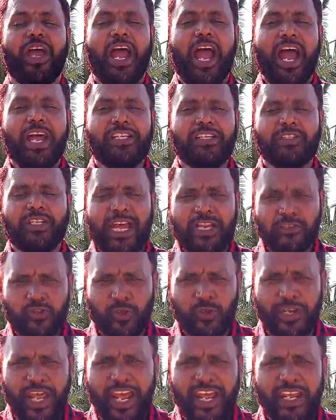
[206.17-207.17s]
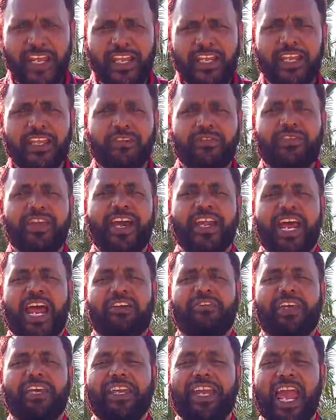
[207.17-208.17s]
And today we are
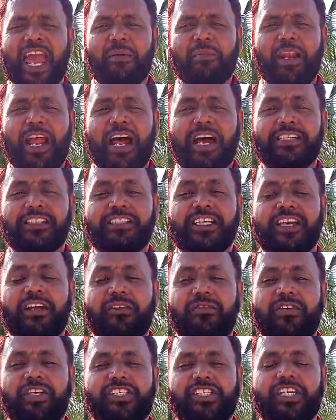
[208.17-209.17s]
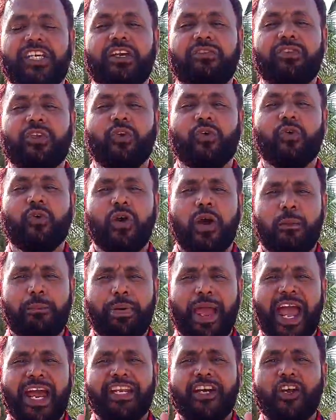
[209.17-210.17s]
having cameras which give you
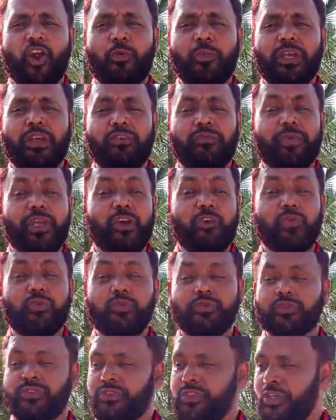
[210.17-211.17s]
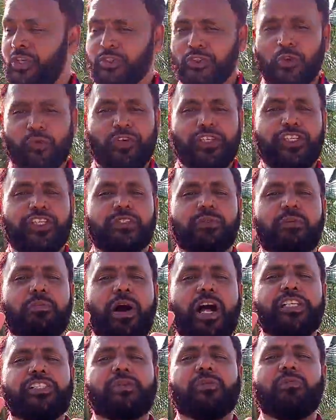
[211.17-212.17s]
panoramic views, so which is
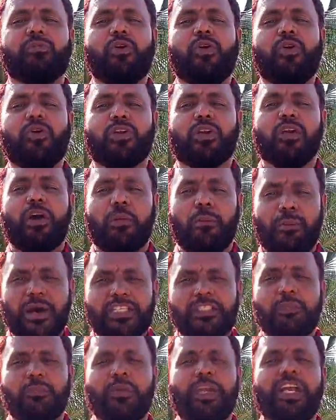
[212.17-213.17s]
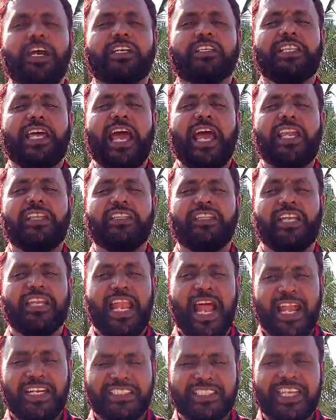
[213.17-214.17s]
much bigger than the
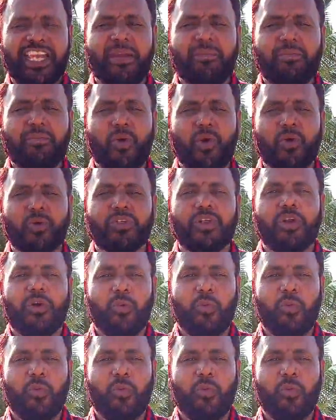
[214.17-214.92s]
landscape mode.